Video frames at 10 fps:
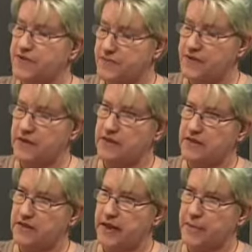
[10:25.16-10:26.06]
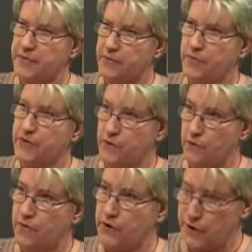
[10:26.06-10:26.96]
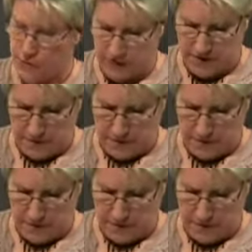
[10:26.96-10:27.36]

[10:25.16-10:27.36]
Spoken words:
of things that happen with an overload.